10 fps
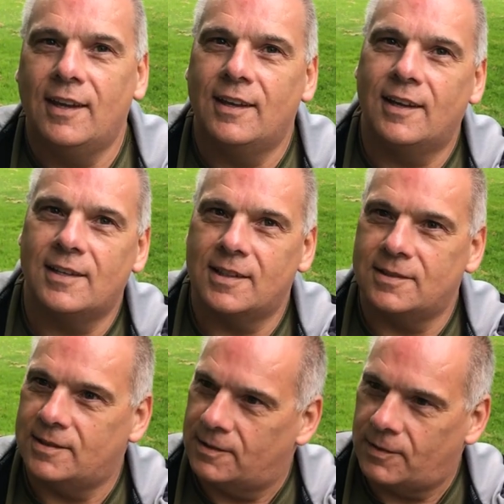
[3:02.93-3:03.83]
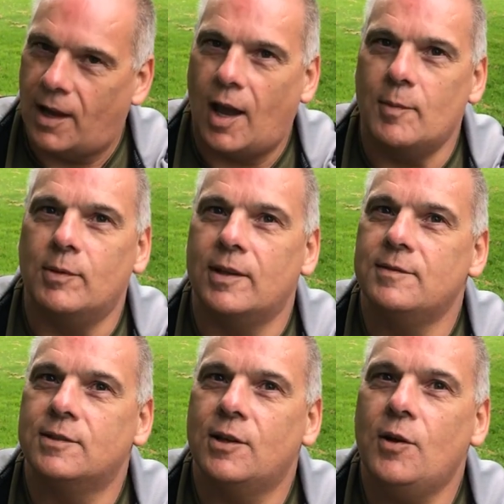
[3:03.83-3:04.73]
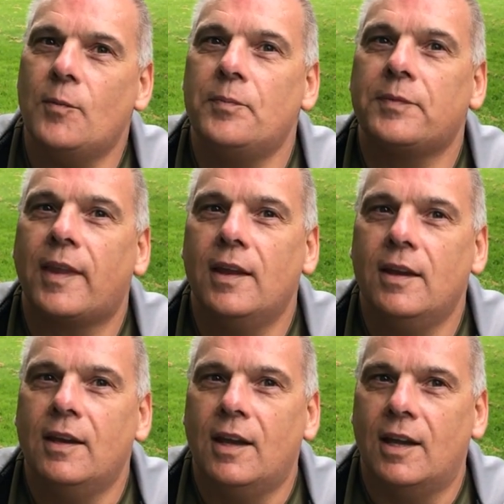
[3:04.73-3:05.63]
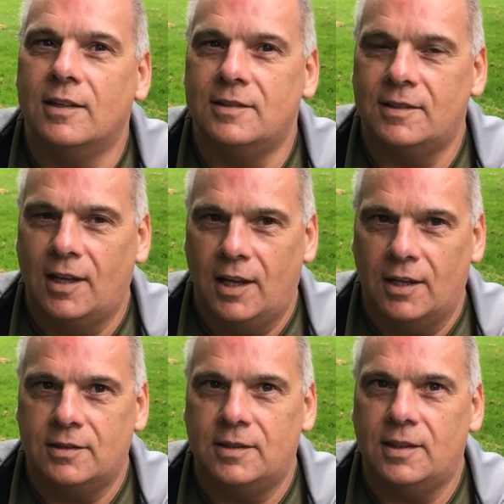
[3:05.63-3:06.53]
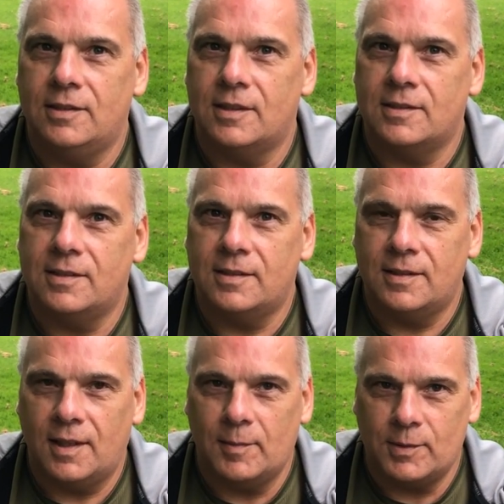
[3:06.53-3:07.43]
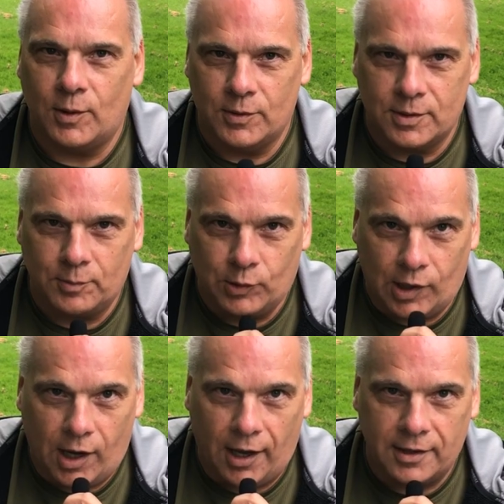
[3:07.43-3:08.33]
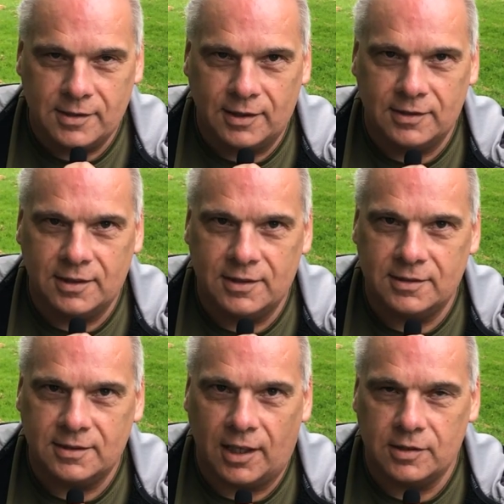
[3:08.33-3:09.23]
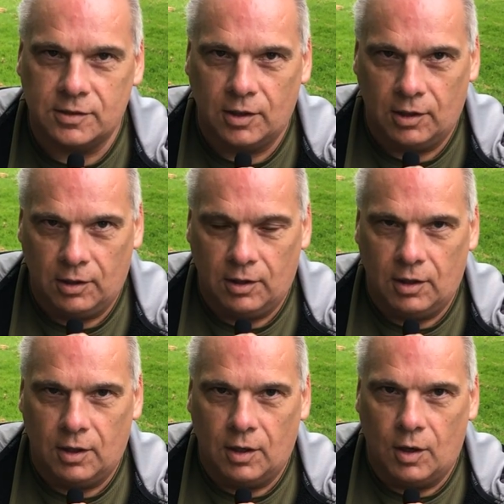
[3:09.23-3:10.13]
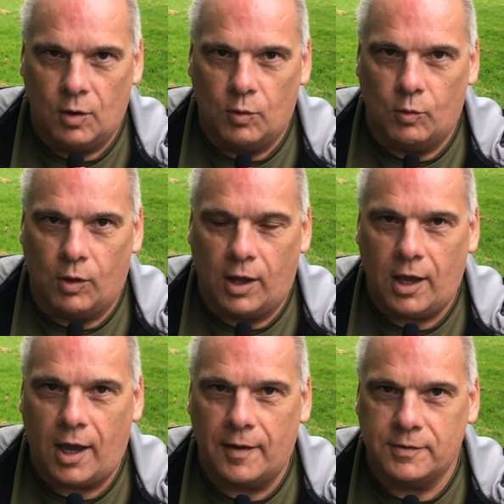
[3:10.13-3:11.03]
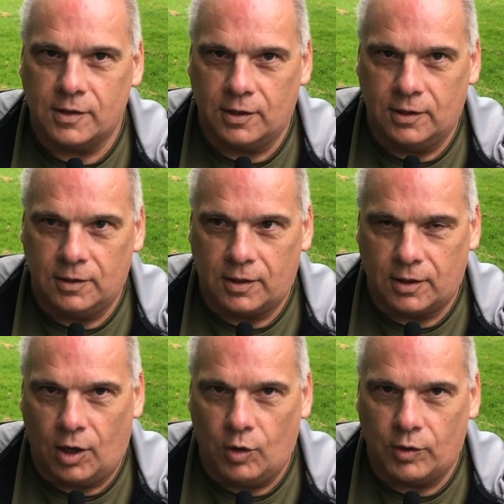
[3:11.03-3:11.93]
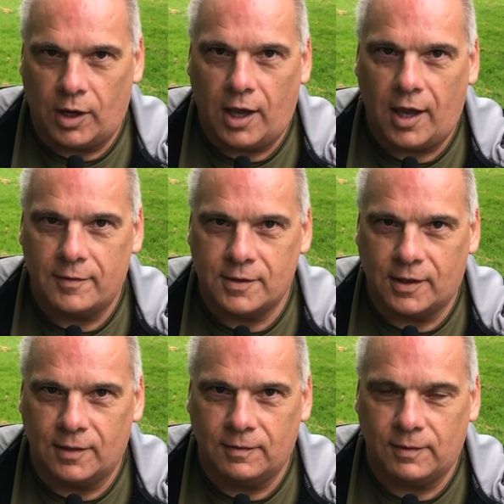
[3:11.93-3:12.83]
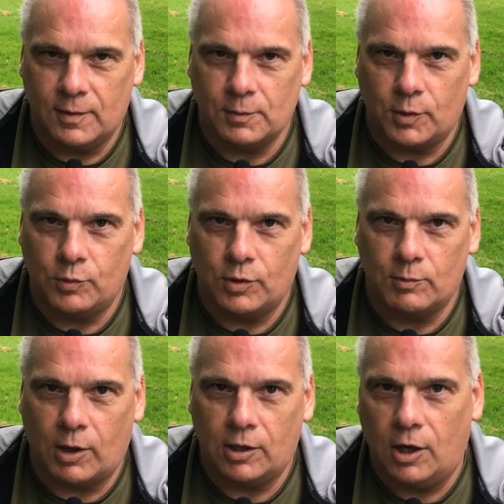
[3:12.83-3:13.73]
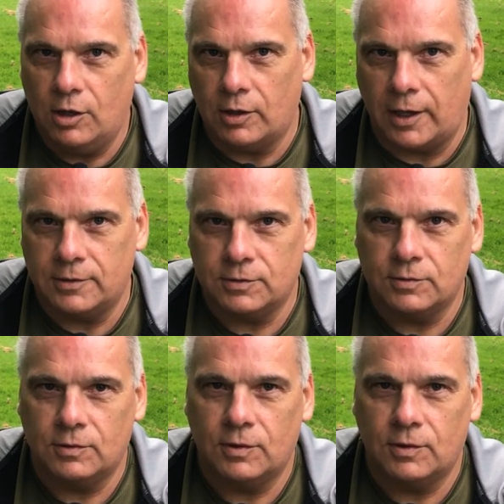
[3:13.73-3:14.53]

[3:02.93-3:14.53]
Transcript: And I says, "I believe so." And she just seems so surprised and she says, "Well, I have to go and I have to confirm with one of my colleagues."